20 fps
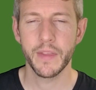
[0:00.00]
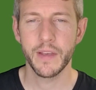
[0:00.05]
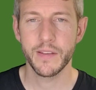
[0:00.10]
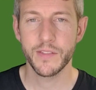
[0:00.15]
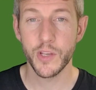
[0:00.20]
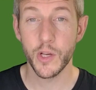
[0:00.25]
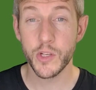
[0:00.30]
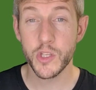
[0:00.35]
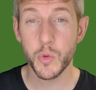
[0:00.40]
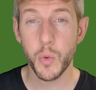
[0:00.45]

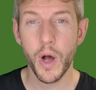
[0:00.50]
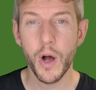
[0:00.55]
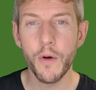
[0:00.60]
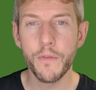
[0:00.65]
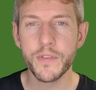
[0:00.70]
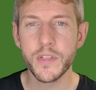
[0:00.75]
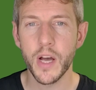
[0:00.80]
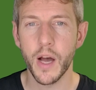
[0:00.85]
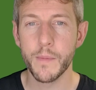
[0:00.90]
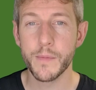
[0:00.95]
So
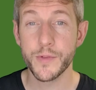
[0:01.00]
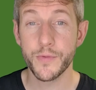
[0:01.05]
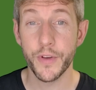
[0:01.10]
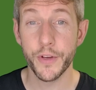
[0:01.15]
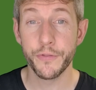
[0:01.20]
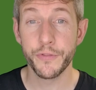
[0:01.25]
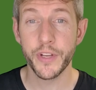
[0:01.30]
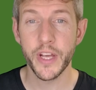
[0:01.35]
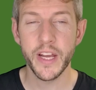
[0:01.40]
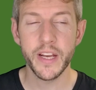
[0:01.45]
12 times
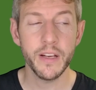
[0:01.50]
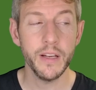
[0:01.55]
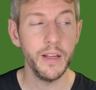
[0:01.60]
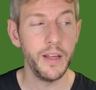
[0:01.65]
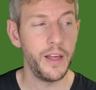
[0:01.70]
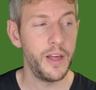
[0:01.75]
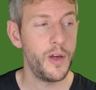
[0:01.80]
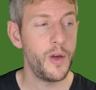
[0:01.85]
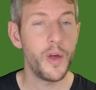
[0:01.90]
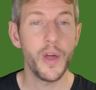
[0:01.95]
15
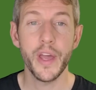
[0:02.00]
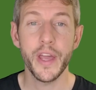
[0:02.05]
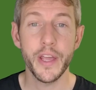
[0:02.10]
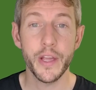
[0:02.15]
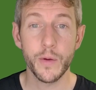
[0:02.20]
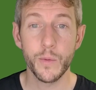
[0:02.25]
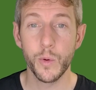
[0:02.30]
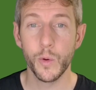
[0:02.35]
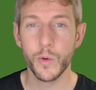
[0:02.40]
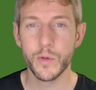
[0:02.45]

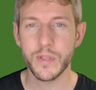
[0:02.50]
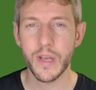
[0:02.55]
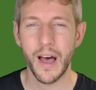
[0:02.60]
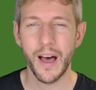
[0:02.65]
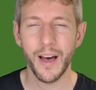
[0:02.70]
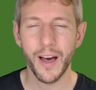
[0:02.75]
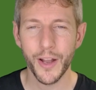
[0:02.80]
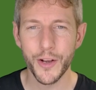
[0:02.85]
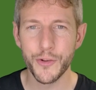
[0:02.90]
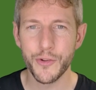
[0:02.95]
equals
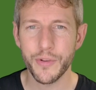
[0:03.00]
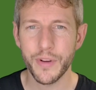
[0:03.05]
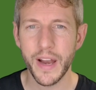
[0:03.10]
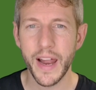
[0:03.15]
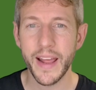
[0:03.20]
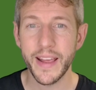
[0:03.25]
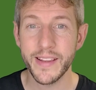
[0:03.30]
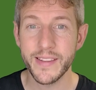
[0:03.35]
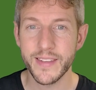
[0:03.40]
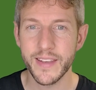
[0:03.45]

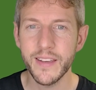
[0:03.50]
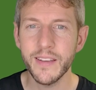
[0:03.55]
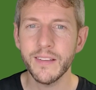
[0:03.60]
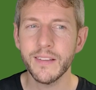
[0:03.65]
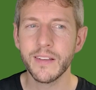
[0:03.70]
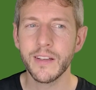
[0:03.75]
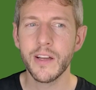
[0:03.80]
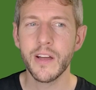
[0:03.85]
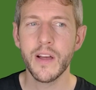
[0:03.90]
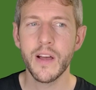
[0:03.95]
180.
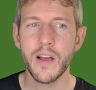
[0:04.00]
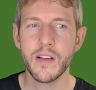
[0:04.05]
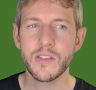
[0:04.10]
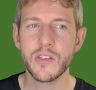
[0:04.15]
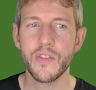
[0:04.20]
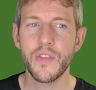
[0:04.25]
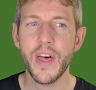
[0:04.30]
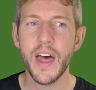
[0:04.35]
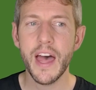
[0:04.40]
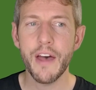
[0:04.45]

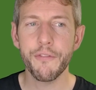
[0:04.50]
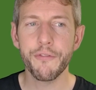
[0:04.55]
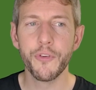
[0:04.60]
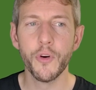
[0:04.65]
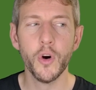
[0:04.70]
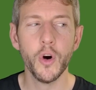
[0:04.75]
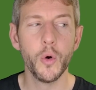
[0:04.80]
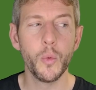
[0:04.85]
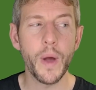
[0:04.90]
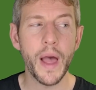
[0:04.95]
So
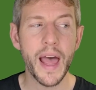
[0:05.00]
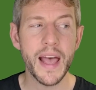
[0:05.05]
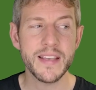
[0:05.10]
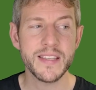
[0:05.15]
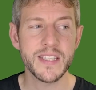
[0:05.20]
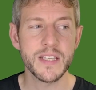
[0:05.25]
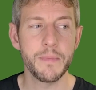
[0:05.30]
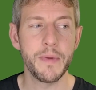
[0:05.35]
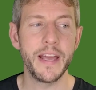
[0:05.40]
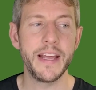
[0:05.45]
therefore, we're
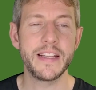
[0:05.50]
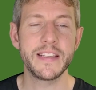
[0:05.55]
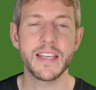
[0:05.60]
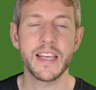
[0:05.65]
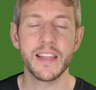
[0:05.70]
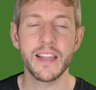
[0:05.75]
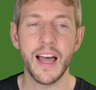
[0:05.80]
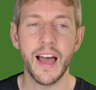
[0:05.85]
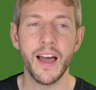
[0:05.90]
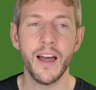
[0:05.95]

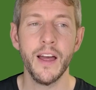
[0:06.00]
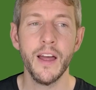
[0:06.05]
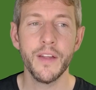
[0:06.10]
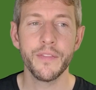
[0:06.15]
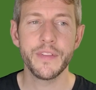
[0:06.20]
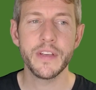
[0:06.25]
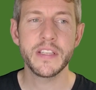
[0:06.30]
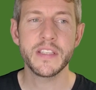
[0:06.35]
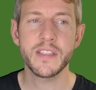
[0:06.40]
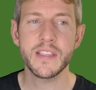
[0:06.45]
estimating that
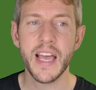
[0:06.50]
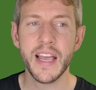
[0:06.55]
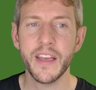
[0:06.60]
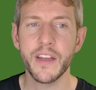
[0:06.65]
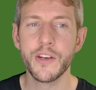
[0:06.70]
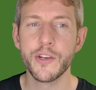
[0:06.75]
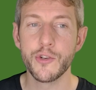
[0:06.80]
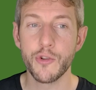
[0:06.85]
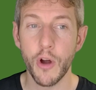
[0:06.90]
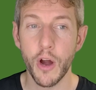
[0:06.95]
this
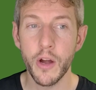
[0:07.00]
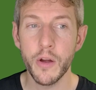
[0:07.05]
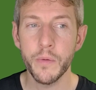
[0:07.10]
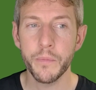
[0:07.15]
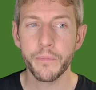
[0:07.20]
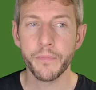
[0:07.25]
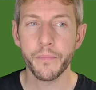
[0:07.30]
second row,